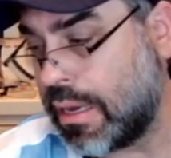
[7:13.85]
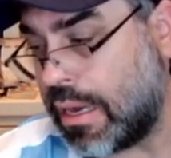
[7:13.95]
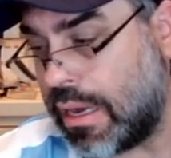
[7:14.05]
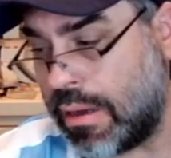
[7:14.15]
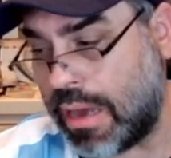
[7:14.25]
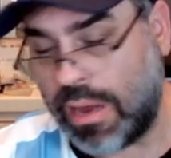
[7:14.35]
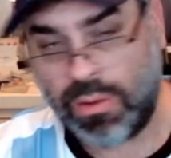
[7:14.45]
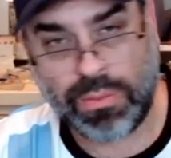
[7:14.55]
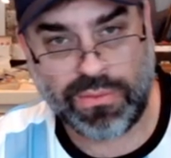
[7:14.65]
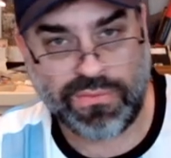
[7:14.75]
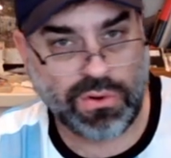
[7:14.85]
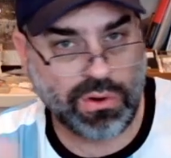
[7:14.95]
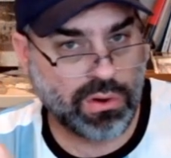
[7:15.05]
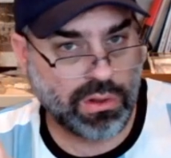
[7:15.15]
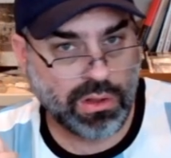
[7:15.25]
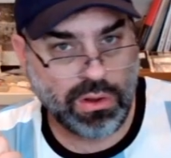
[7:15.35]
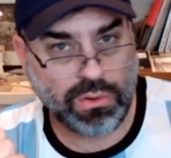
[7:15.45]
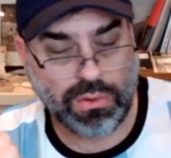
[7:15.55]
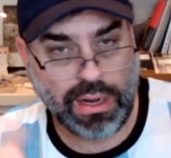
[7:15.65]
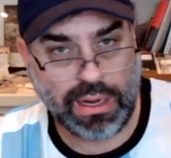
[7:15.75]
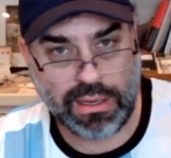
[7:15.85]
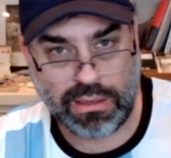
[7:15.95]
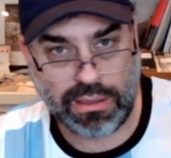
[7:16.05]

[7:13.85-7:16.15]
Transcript: I would prefer low grade